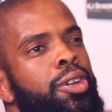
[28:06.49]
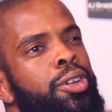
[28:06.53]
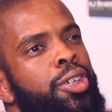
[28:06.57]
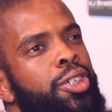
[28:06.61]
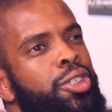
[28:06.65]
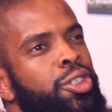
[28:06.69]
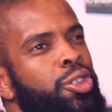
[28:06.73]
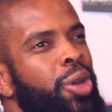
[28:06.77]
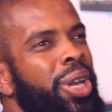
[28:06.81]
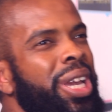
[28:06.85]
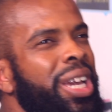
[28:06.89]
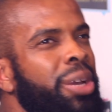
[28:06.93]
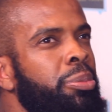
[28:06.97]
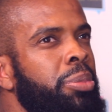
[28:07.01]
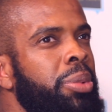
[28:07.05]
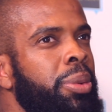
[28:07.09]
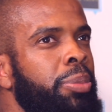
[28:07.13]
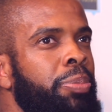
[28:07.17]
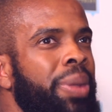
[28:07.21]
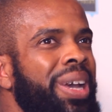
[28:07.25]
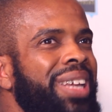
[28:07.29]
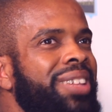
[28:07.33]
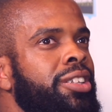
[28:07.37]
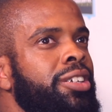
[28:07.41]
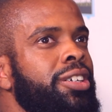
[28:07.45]
So it'd be
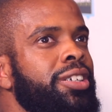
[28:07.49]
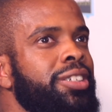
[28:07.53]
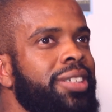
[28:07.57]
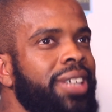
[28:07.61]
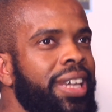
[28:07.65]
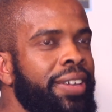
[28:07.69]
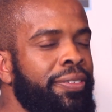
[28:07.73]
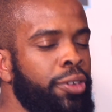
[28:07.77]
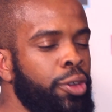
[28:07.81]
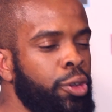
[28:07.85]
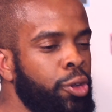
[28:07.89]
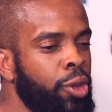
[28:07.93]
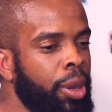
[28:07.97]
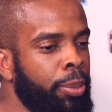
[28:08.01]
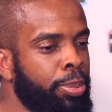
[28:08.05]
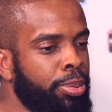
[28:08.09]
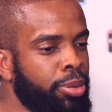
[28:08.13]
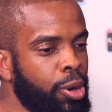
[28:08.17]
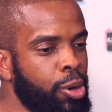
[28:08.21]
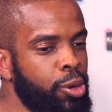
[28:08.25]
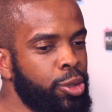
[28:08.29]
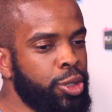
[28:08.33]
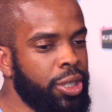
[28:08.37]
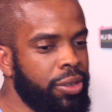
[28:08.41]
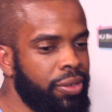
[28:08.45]
better if you
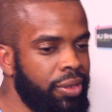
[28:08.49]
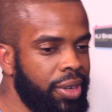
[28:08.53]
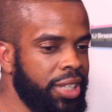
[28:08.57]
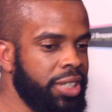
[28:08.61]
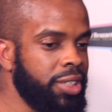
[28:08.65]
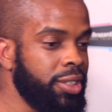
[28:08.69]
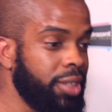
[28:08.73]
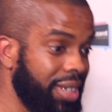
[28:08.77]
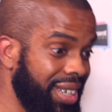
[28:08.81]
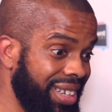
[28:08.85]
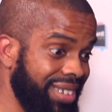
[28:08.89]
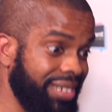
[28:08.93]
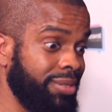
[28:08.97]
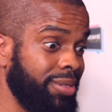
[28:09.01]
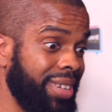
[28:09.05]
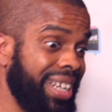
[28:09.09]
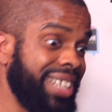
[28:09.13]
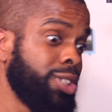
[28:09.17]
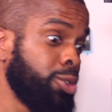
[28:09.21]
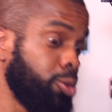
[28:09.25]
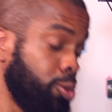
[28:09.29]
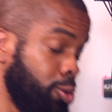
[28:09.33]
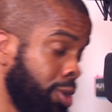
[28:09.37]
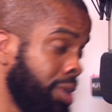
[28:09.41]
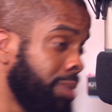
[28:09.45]
approach a relationship. Let's
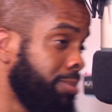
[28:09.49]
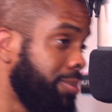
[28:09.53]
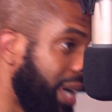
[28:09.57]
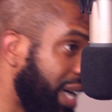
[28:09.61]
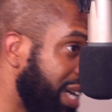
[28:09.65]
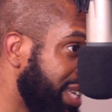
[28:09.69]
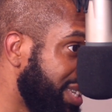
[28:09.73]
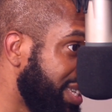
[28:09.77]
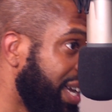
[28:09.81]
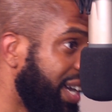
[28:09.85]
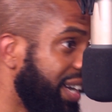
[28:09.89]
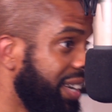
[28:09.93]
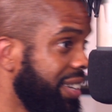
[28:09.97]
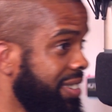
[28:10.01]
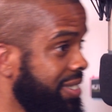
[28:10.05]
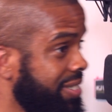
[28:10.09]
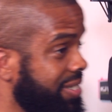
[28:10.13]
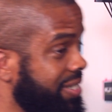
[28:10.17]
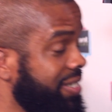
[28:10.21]
talk about that.